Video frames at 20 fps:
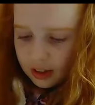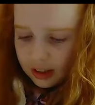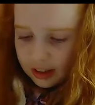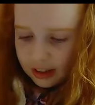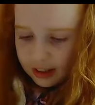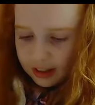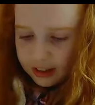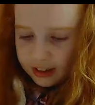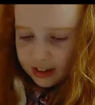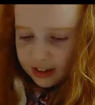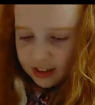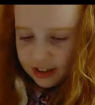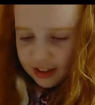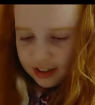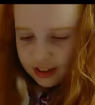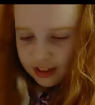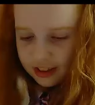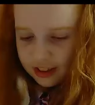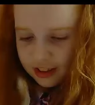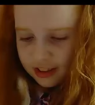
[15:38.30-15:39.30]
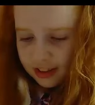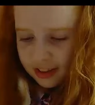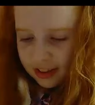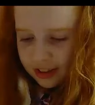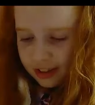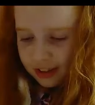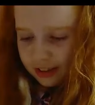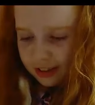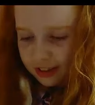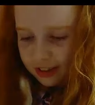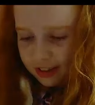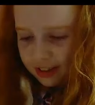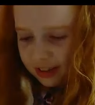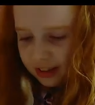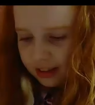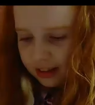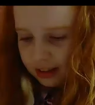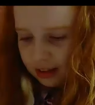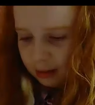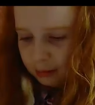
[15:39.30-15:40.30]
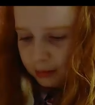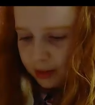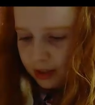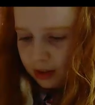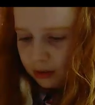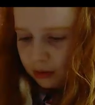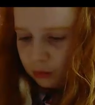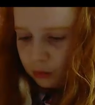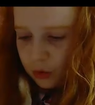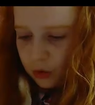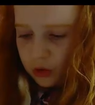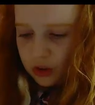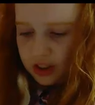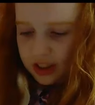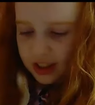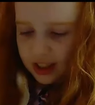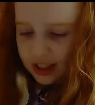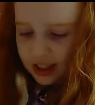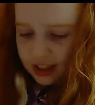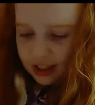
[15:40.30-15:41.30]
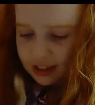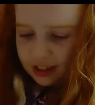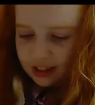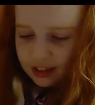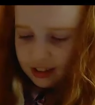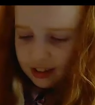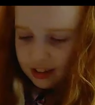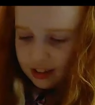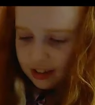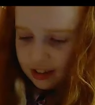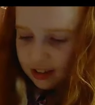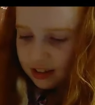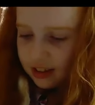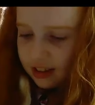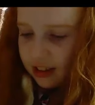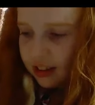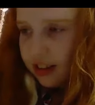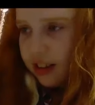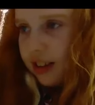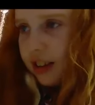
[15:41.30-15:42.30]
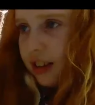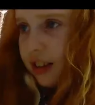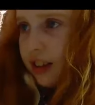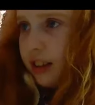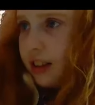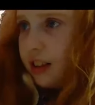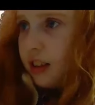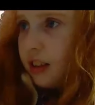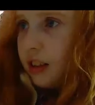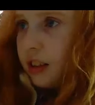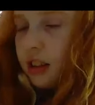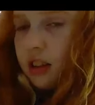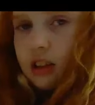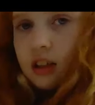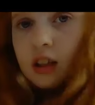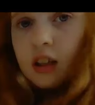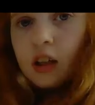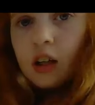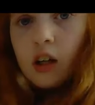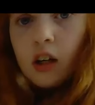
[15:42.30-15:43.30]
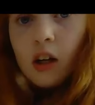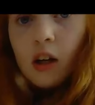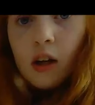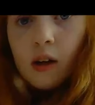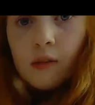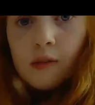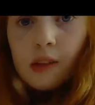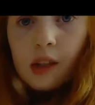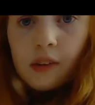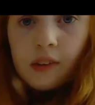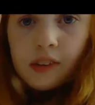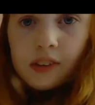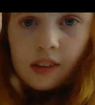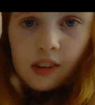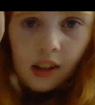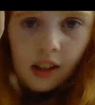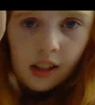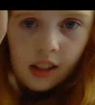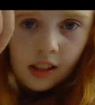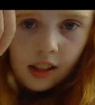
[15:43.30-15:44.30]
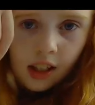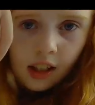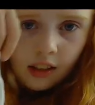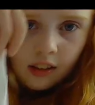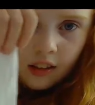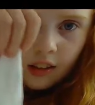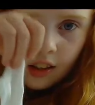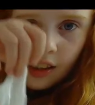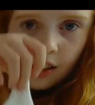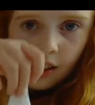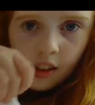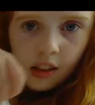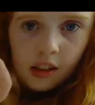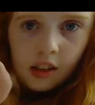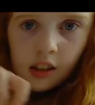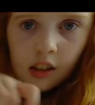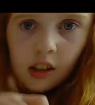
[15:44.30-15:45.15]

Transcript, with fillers: you add? Tell me your routine. I think I'm going to add a phone. Oh, it's kind of getting.